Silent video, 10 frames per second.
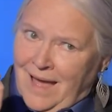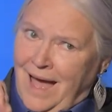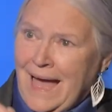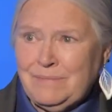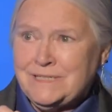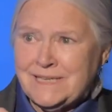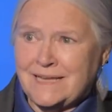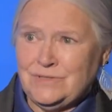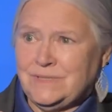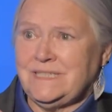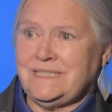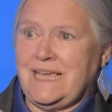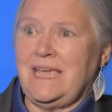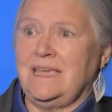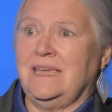I was scheduled to
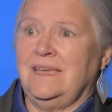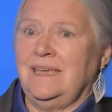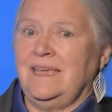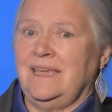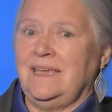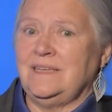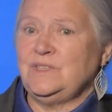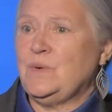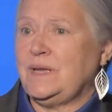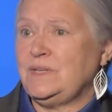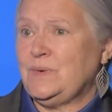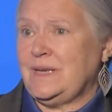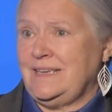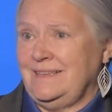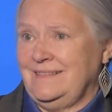take in
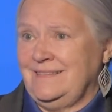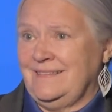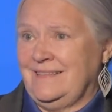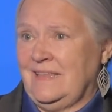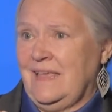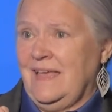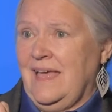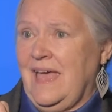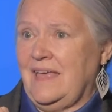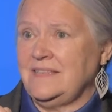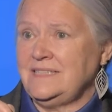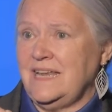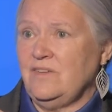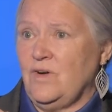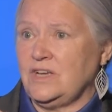2020. And the state
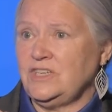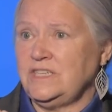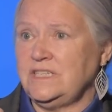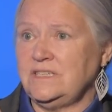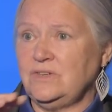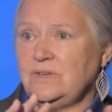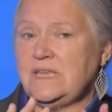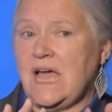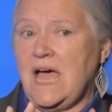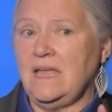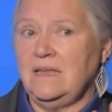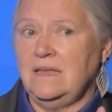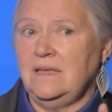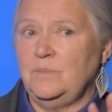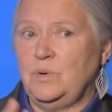of Washington could not
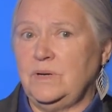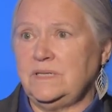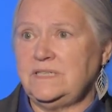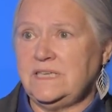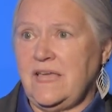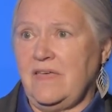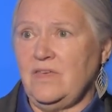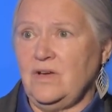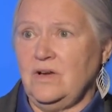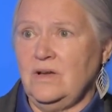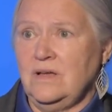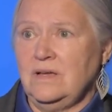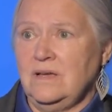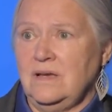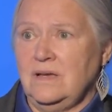put together
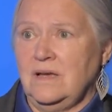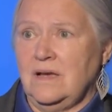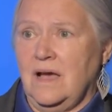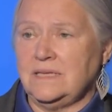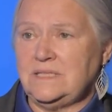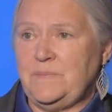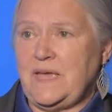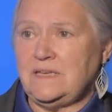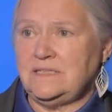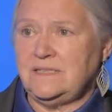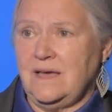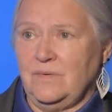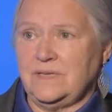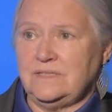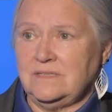a space that
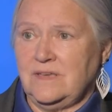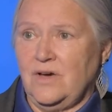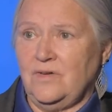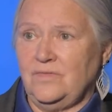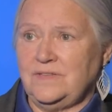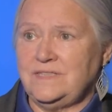was COVID